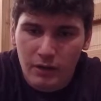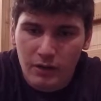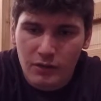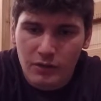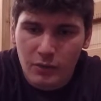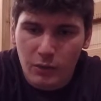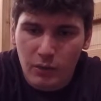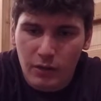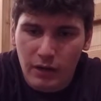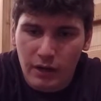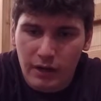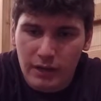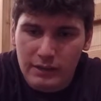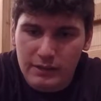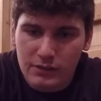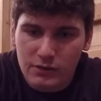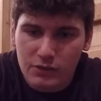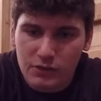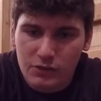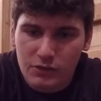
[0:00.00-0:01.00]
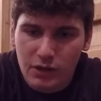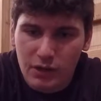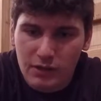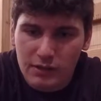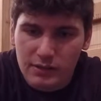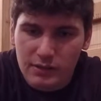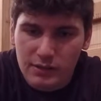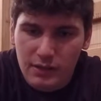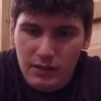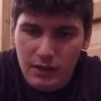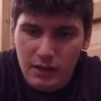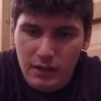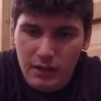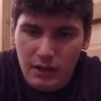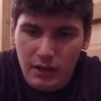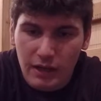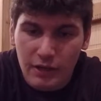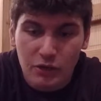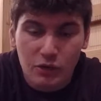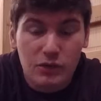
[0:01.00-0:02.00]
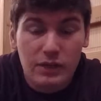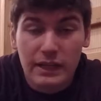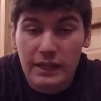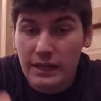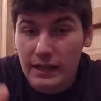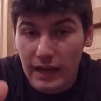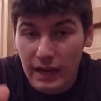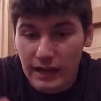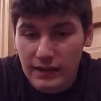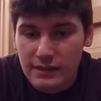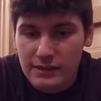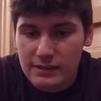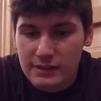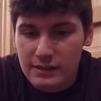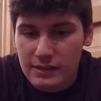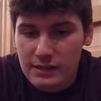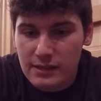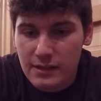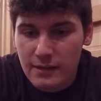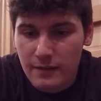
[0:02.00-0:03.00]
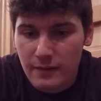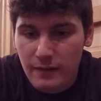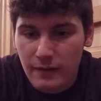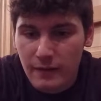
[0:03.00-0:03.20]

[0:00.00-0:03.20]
to where it's just, and you can kind of see it,